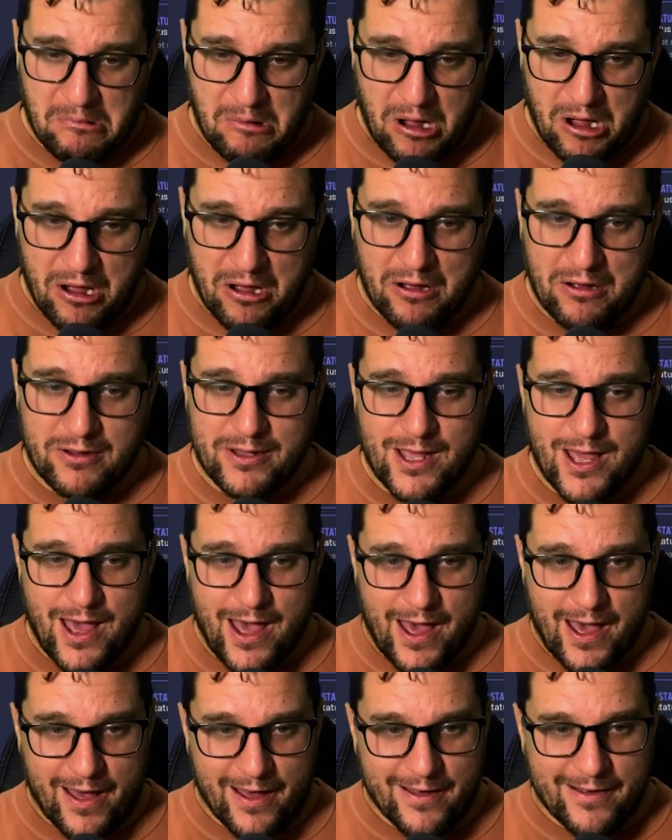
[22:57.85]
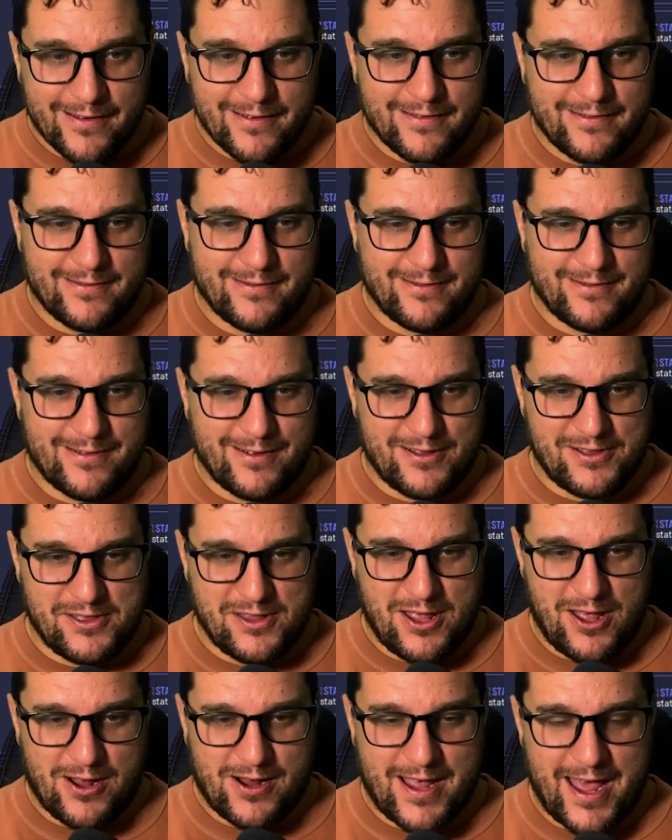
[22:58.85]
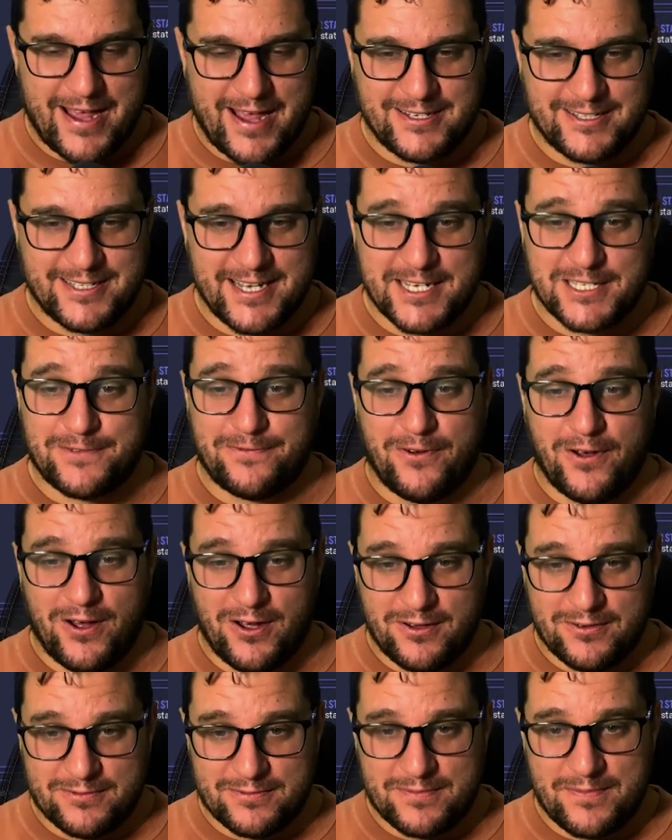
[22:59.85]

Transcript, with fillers: Oh yeah. Okay, 6 foot.